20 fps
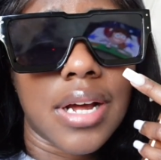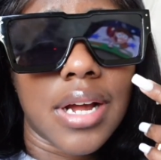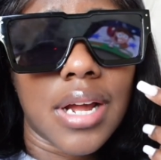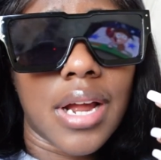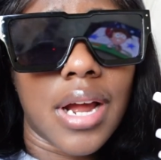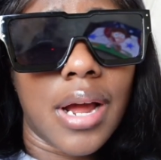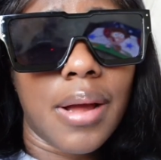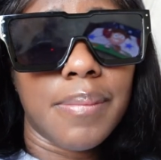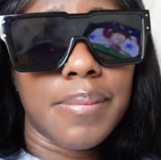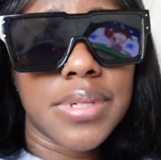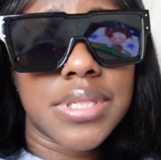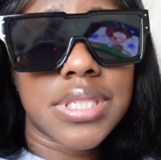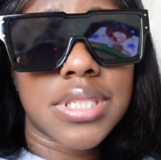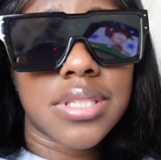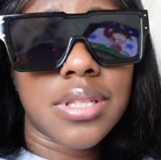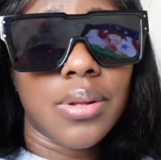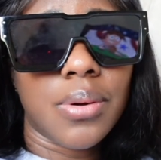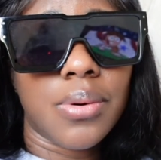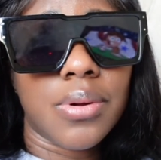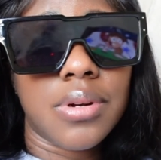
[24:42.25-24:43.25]
can't be
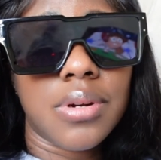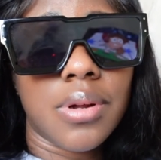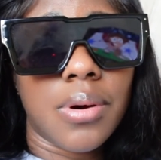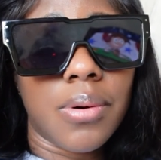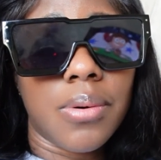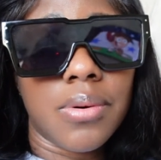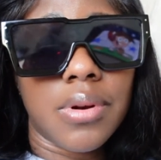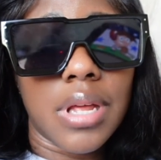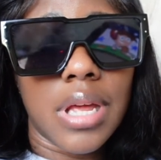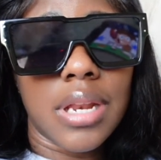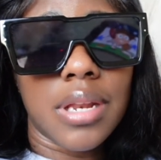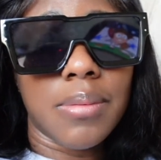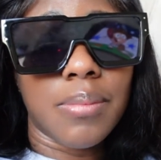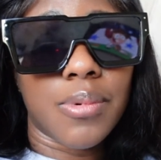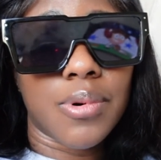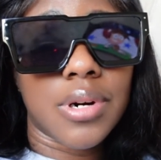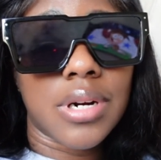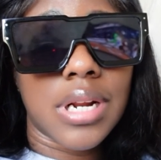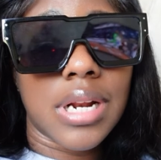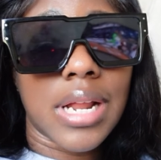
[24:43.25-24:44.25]
slowed down any
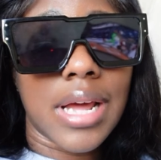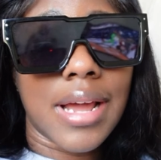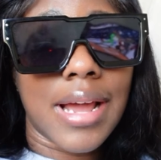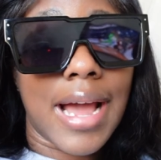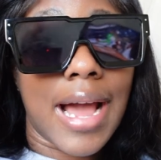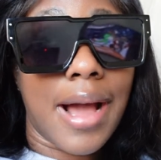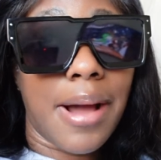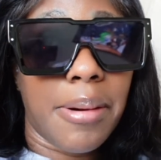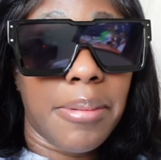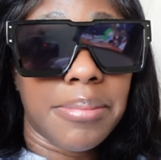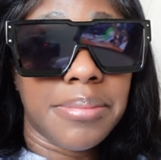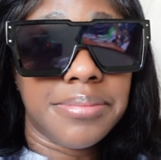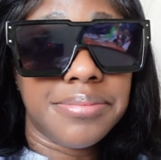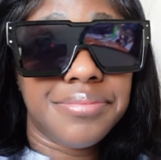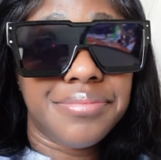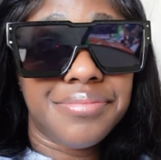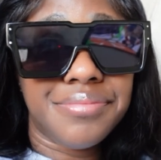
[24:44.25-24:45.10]
more than I am.